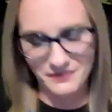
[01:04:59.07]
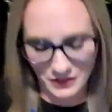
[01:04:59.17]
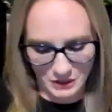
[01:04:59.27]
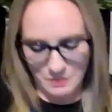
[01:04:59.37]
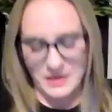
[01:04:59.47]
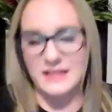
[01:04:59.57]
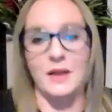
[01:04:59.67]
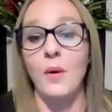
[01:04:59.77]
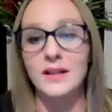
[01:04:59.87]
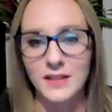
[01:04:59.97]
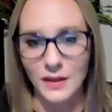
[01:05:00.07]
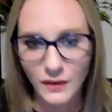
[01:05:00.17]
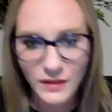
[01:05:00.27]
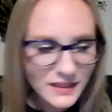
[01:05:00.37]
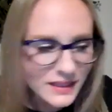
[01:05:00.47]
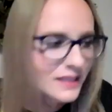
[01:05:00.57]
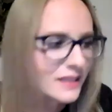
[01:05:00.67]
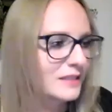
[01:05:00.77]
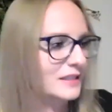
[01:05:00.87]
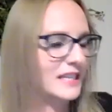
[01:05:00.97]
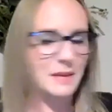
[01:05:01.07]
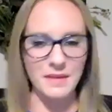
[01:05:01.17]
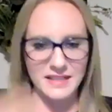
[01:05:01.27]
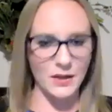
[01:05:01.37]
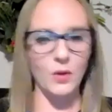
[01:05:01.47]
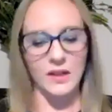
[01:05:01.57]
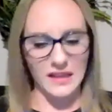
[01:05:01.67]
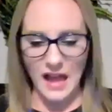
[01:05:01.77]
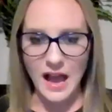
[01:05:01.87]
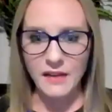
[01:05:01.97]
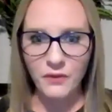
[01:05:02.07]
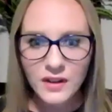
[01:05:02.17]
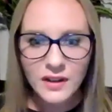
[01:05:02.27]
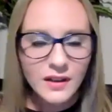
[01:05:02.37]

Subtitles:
just because I want to keep my soul alive.